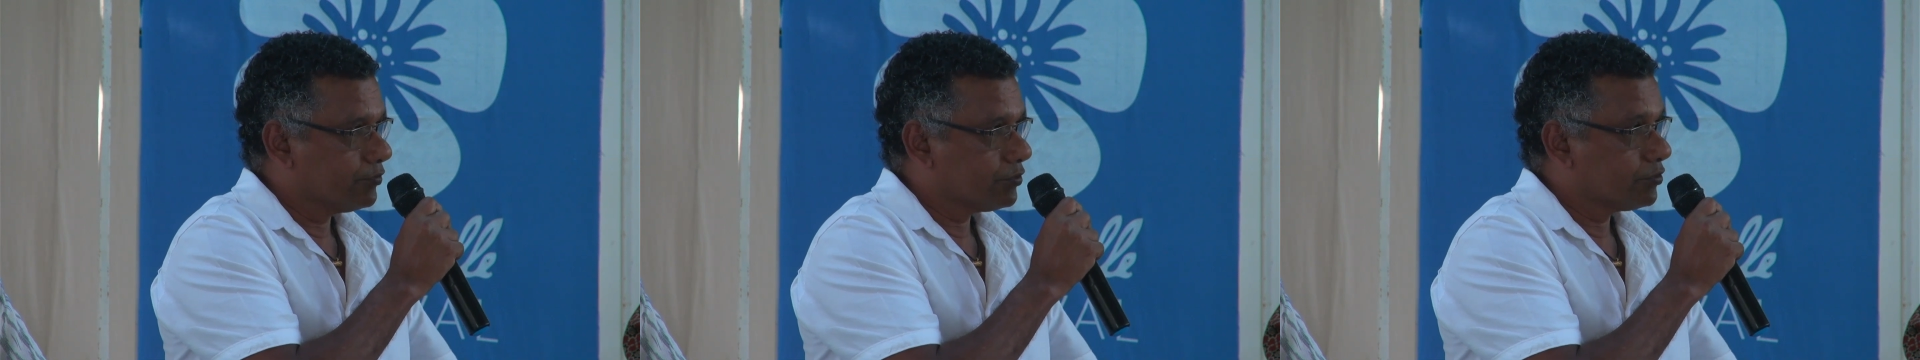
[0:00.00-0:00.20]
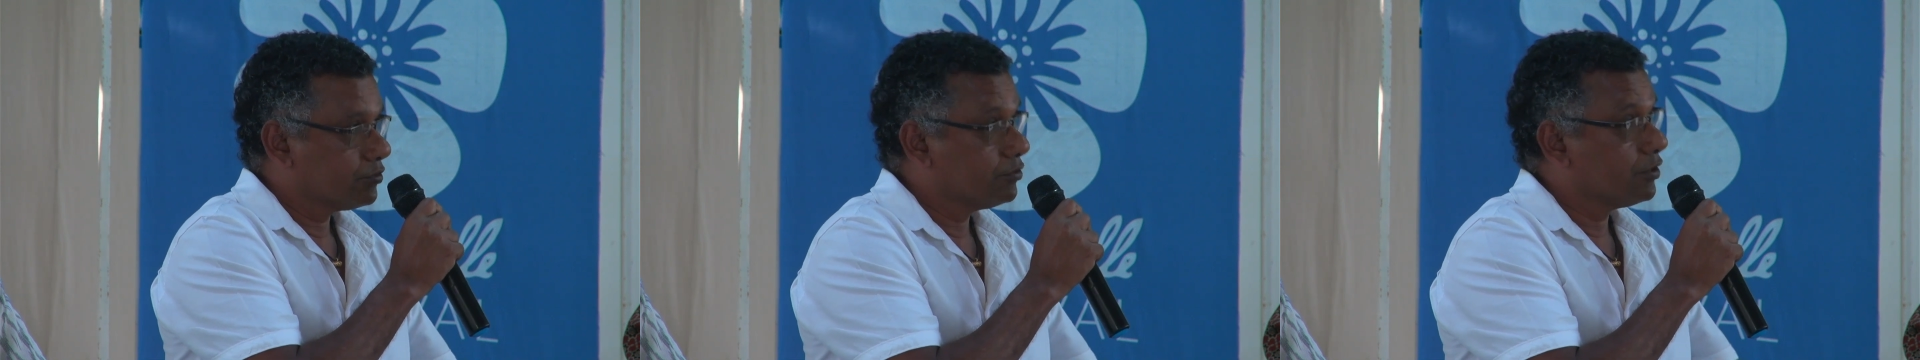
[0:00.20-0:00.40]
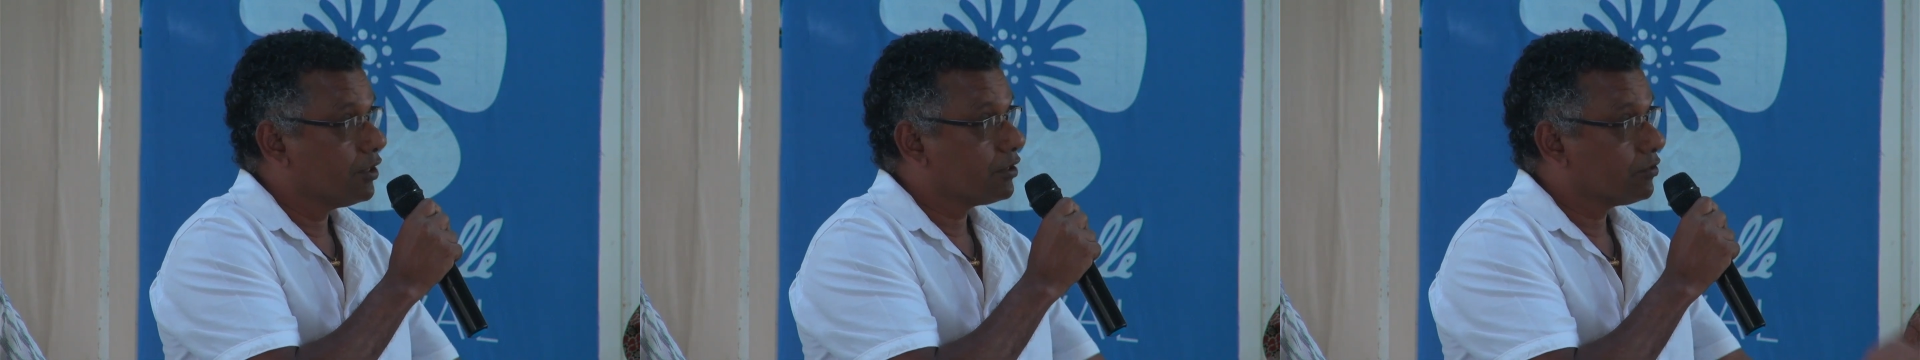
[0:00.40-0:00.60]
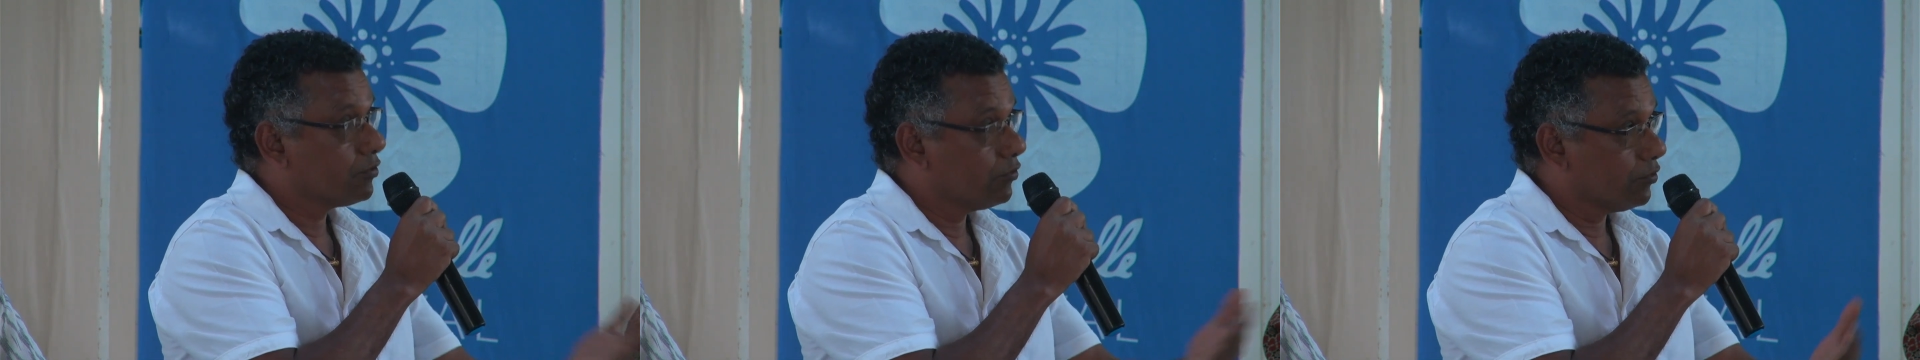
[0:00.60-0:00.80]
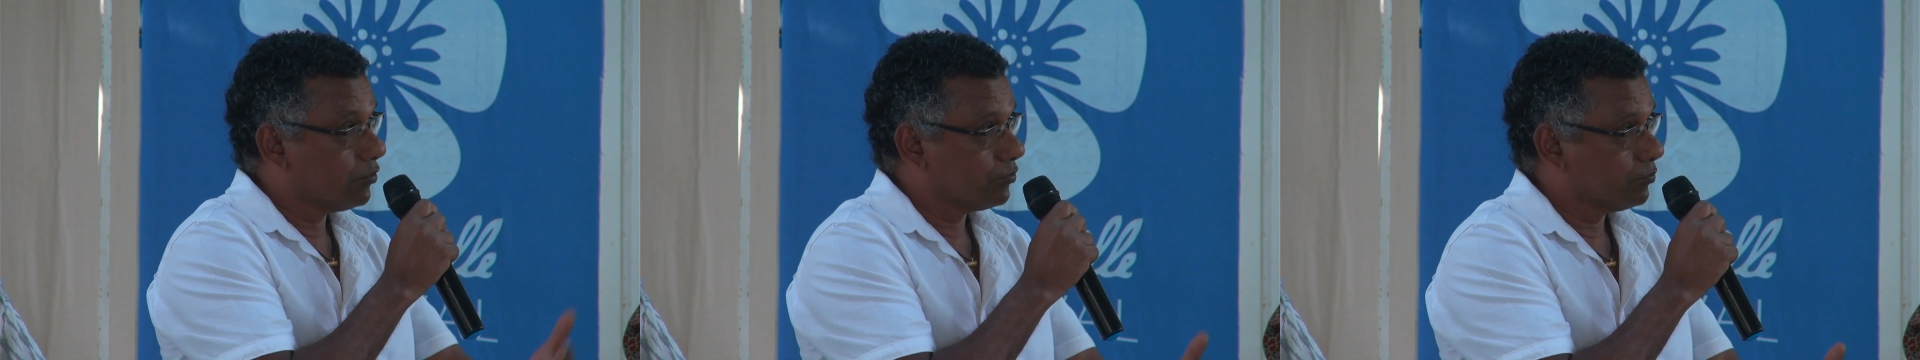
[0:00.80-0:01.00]
should not be
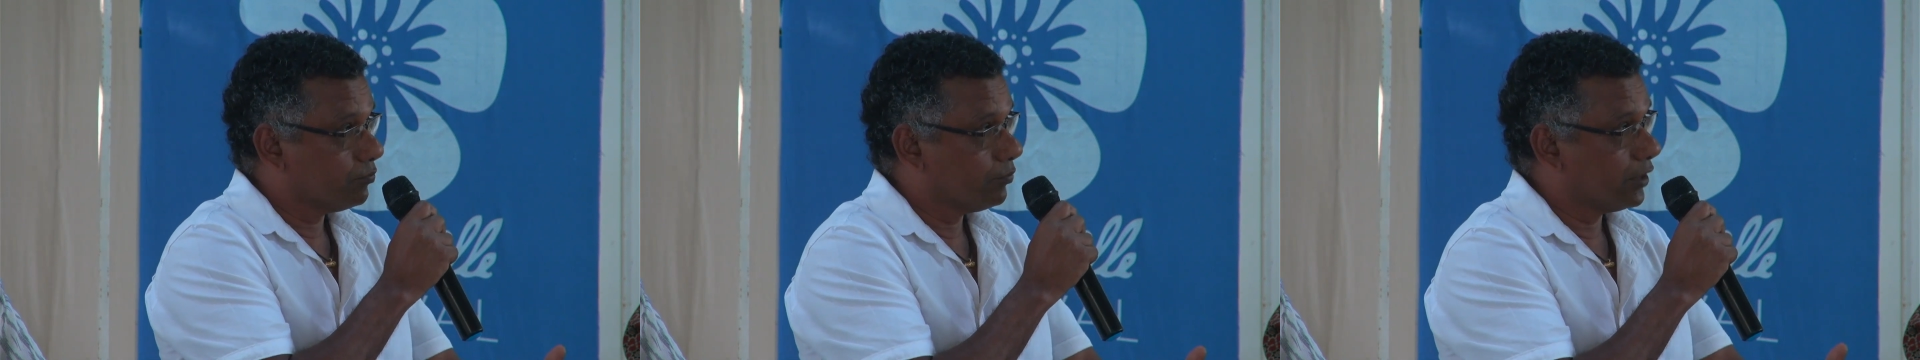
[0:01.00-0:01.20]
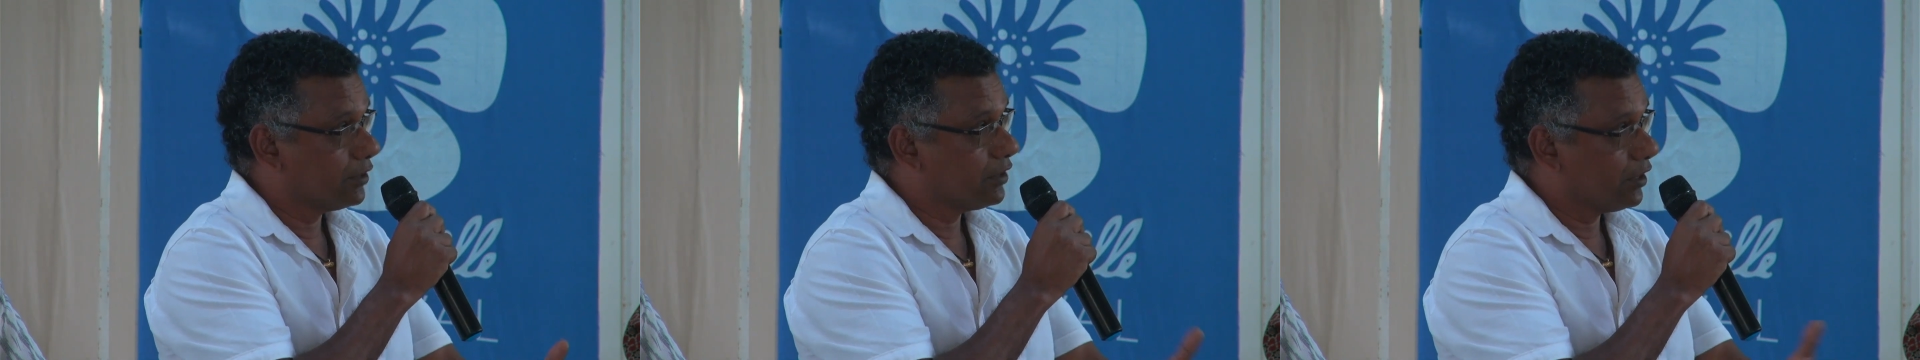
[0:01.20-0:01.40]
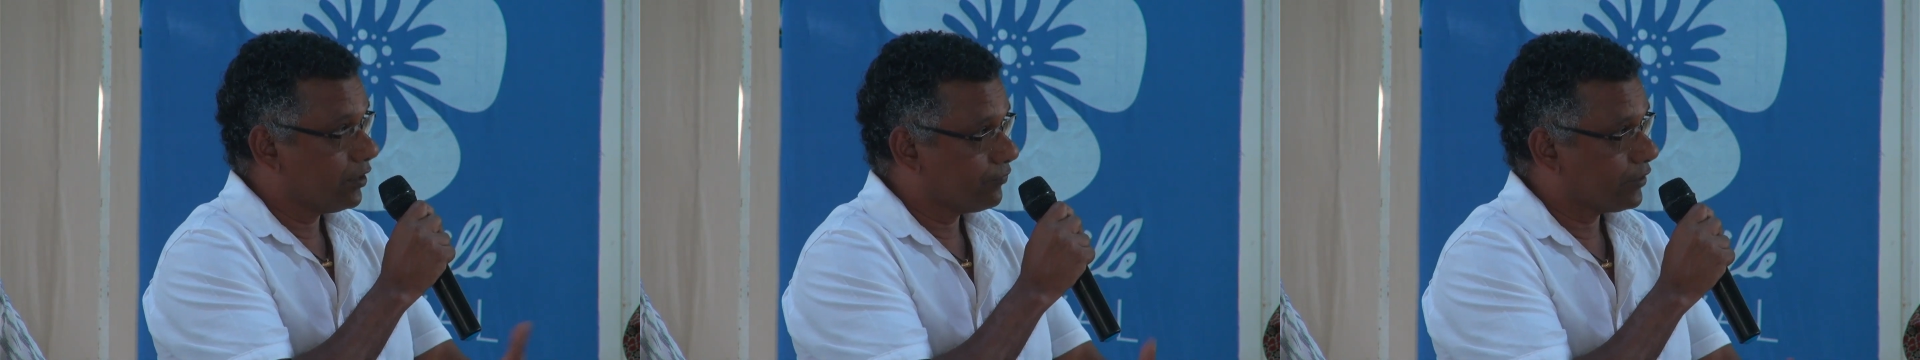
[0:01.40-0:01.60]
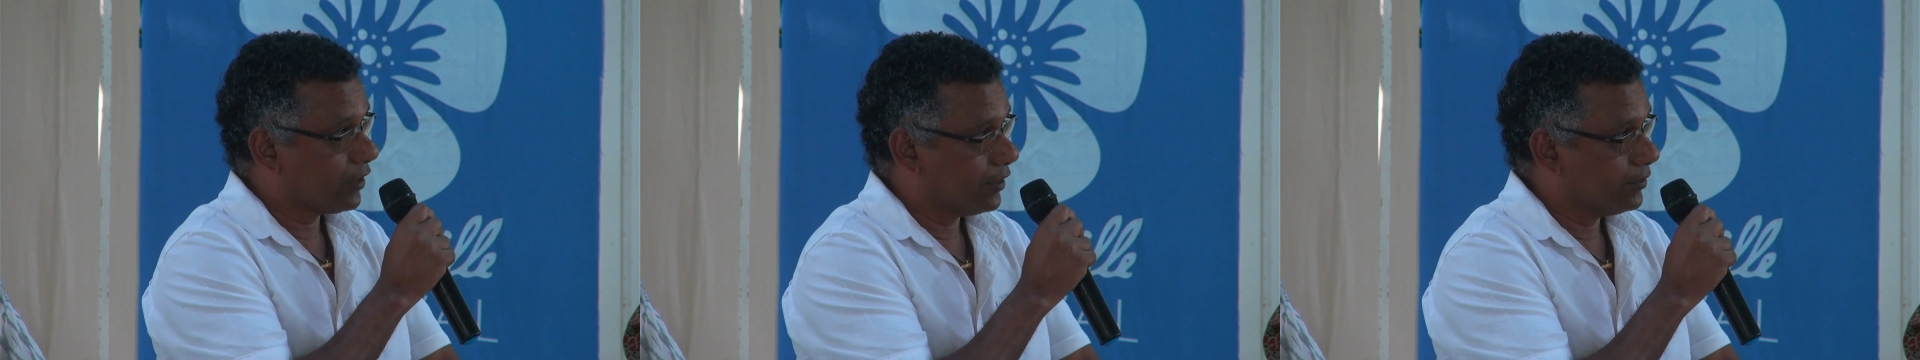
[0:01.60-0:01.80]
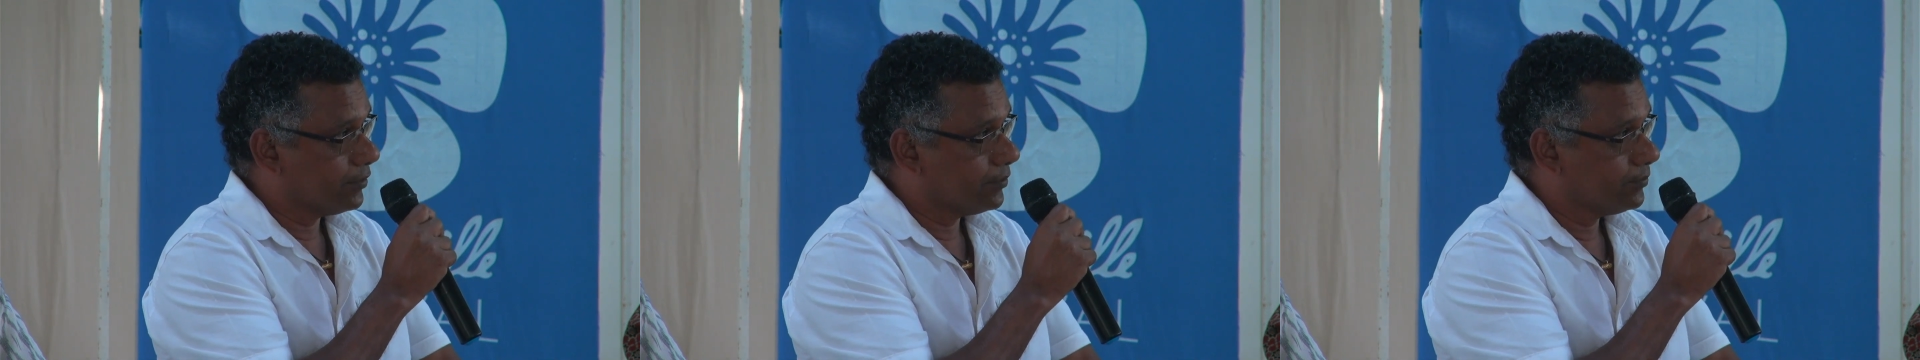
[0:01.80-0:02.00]
known by the left hand.